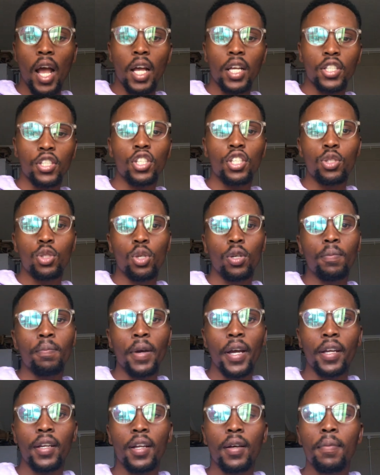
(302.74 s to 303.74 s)
she took
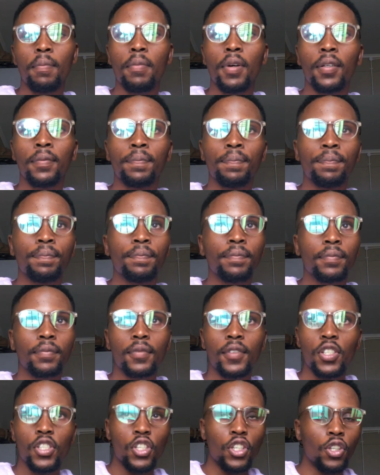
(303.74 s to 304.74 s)
my number.
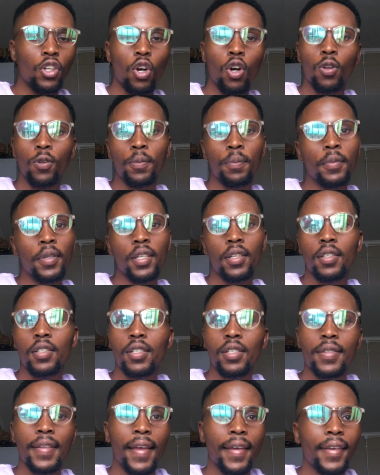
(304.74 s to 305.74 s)
She called me.
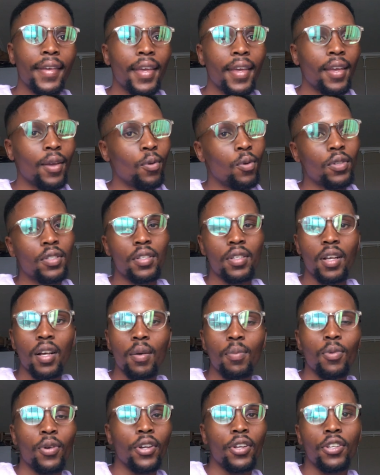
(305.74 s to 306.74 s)
She's like, hey, what's
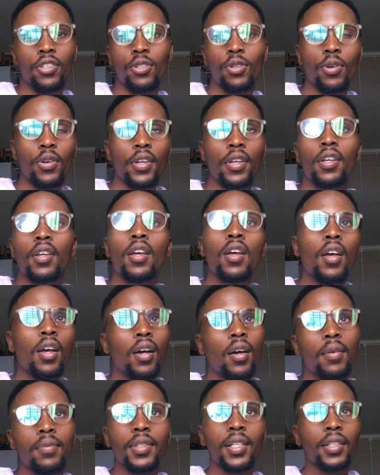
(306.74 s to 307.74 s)
up? What are you doing?
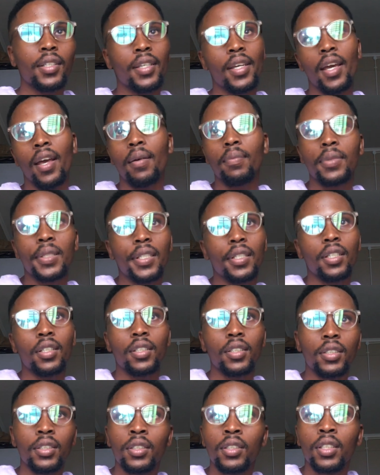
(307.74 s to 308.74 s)
I'm like, yeah, I'm
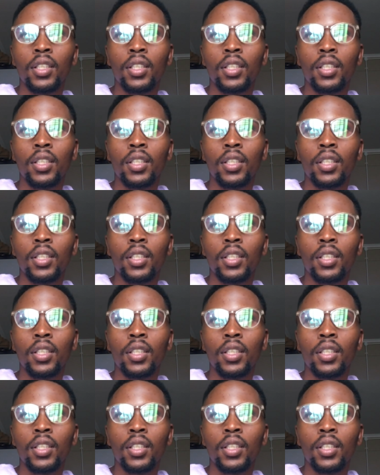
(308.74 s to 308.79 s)
good.